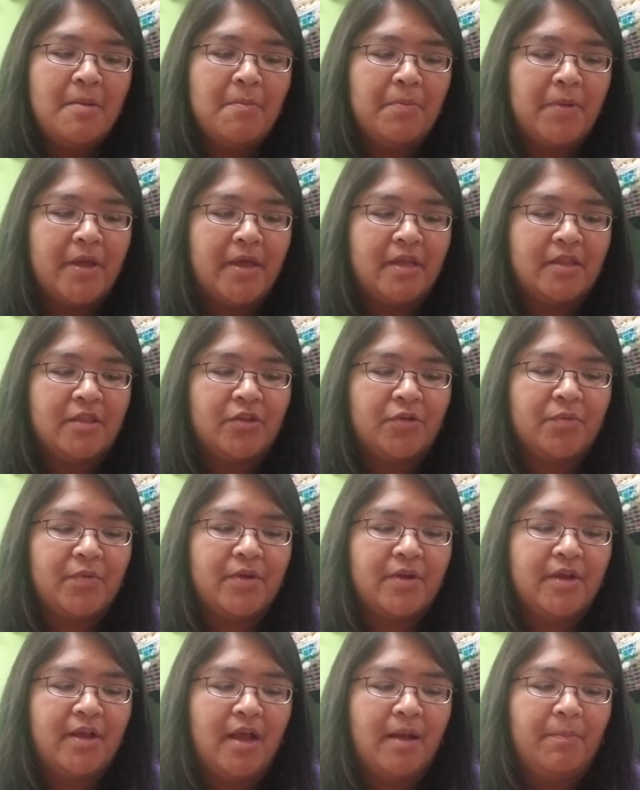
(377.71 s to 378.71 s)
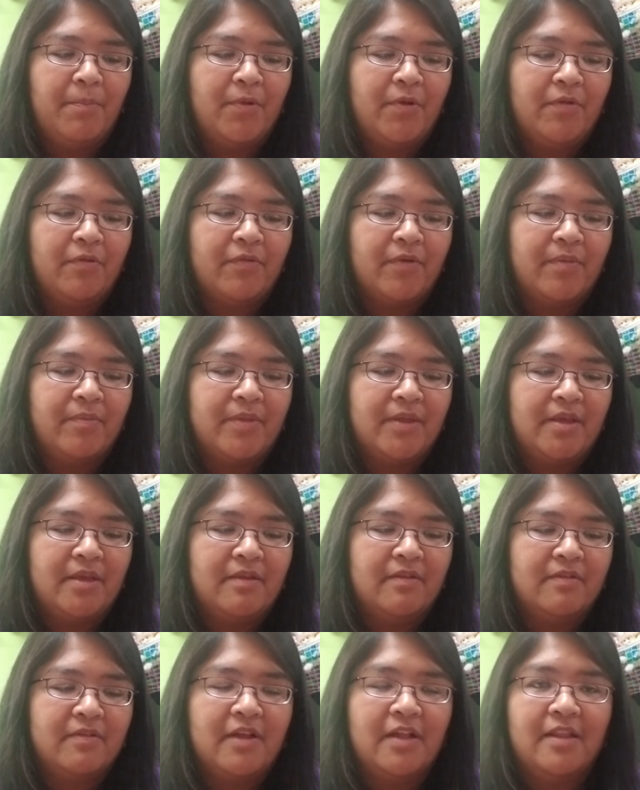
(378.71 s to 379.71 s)
But there were a couple from
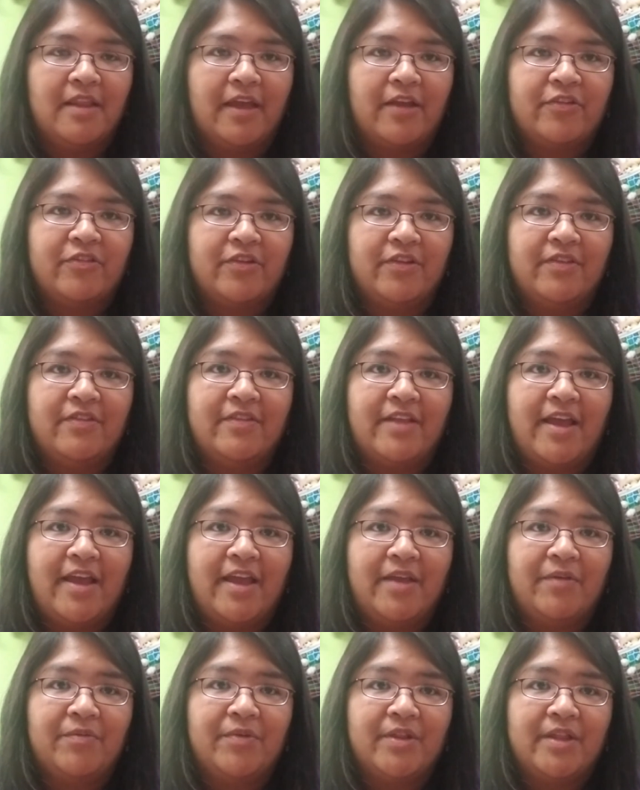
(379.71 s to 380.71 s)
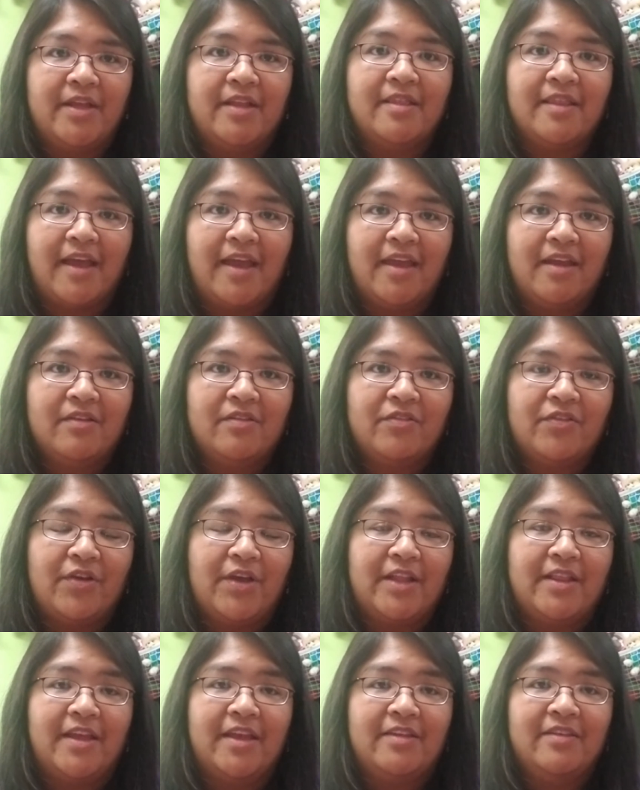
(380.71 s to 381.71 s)
these collections that I really liked, so
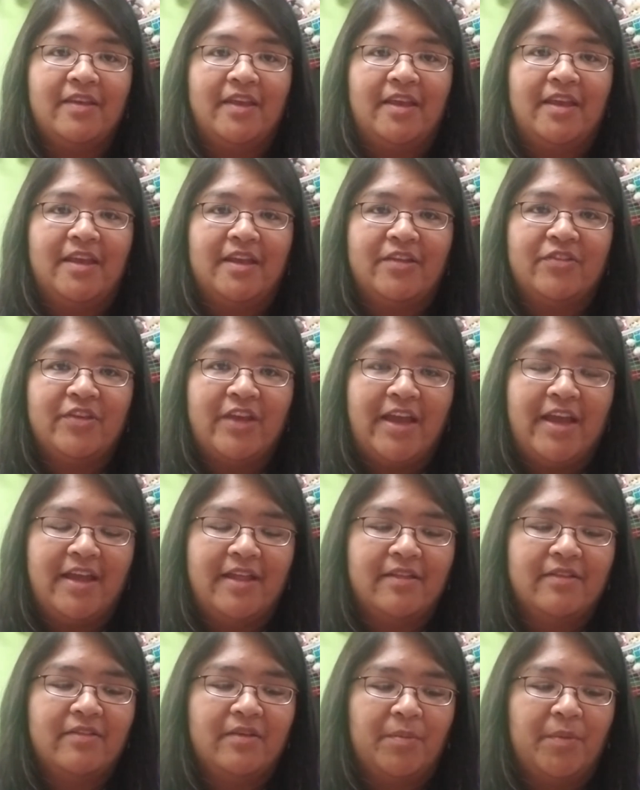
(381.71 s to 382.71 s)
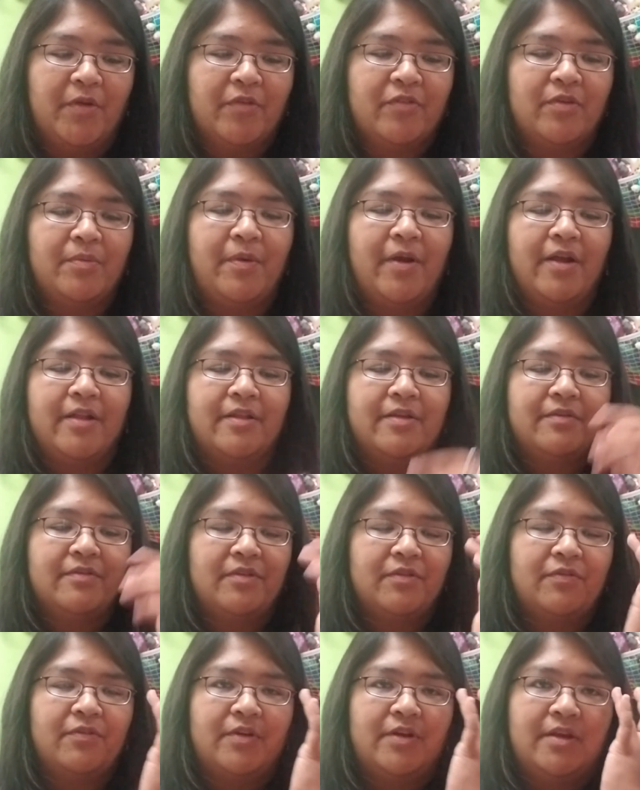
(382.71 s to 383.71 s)
I like taking a chance. I'm also part of
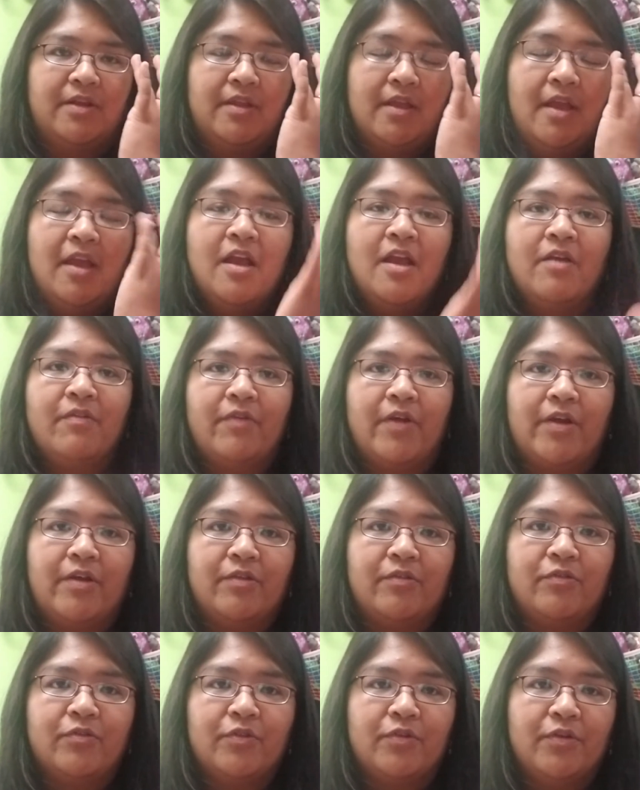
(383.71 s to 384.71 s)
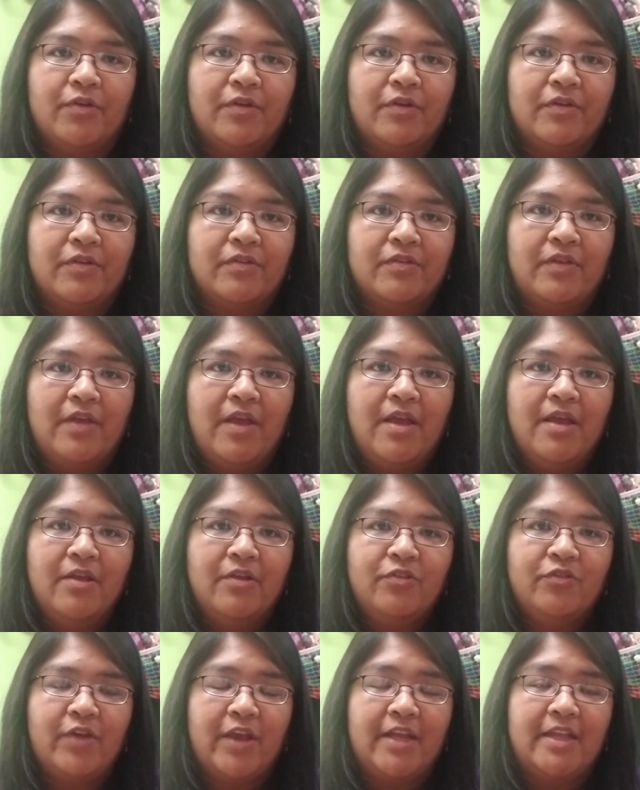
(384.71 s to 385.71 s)
different Fragrant Jewels
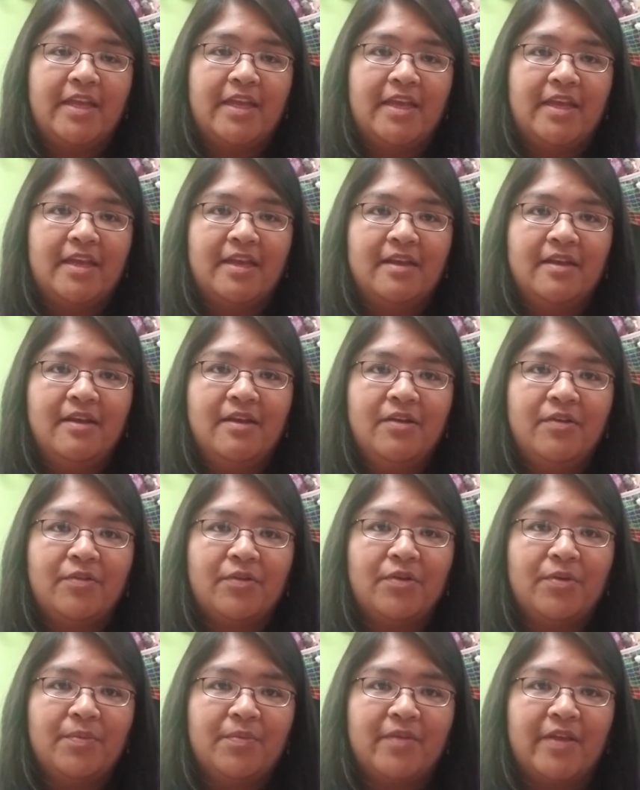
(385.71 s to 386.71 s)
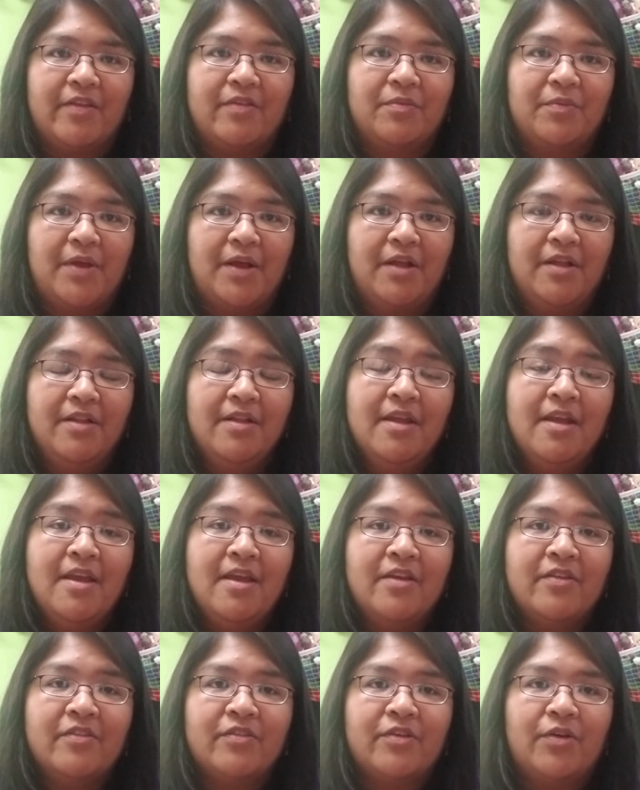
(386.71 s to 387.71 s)
trading groups as well,
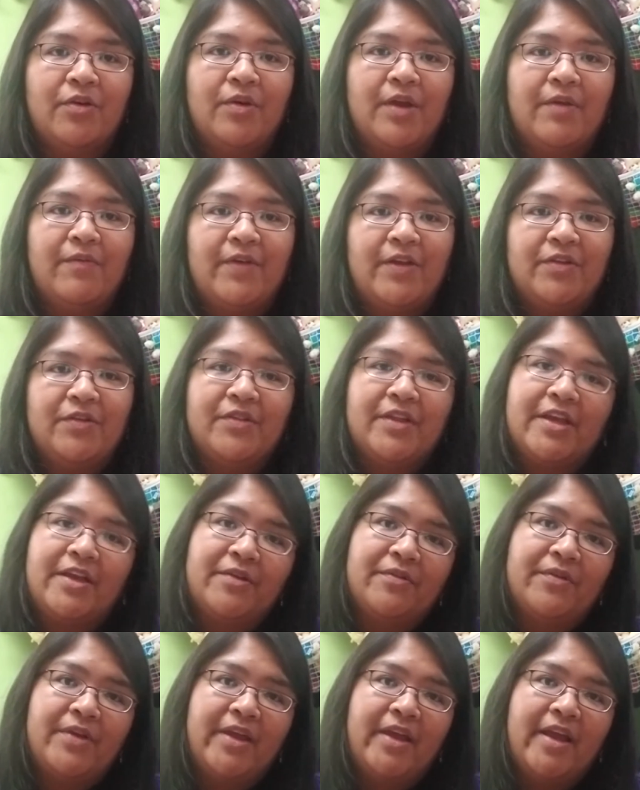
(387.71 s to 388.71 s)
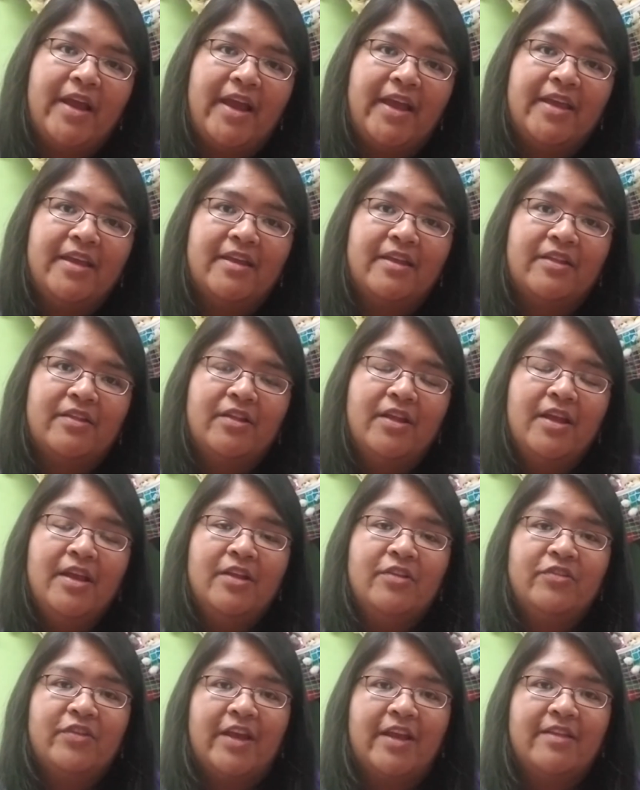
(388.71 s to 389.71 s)
so if I don't like a ring, I can
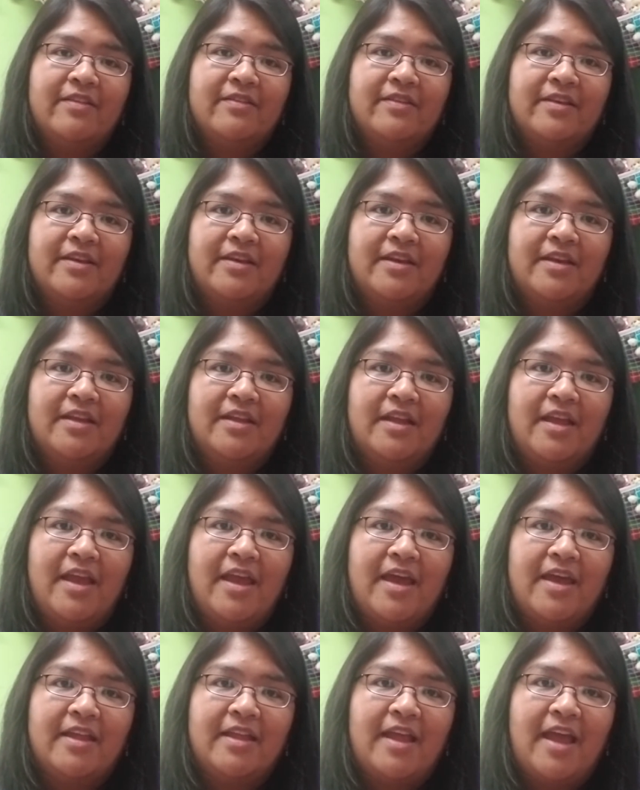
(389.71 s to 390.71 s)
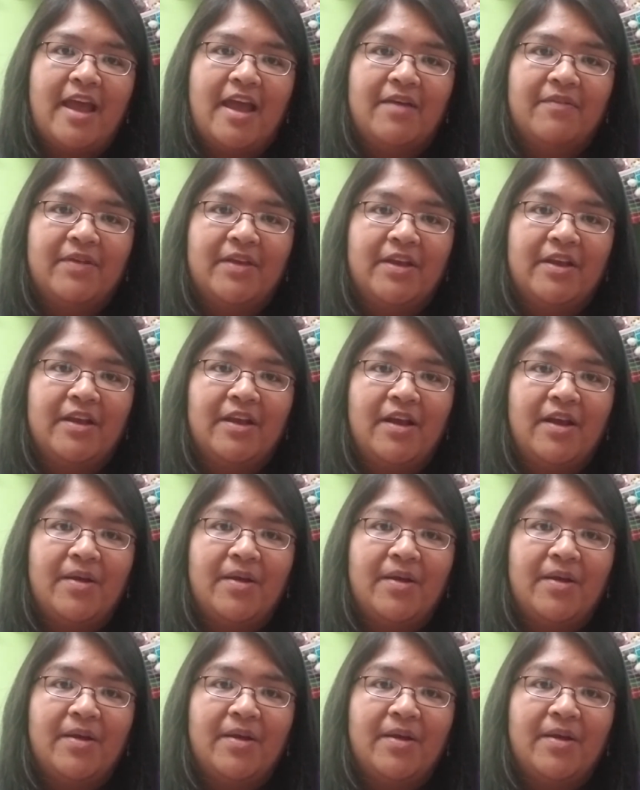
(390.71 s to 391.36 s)
chance it at having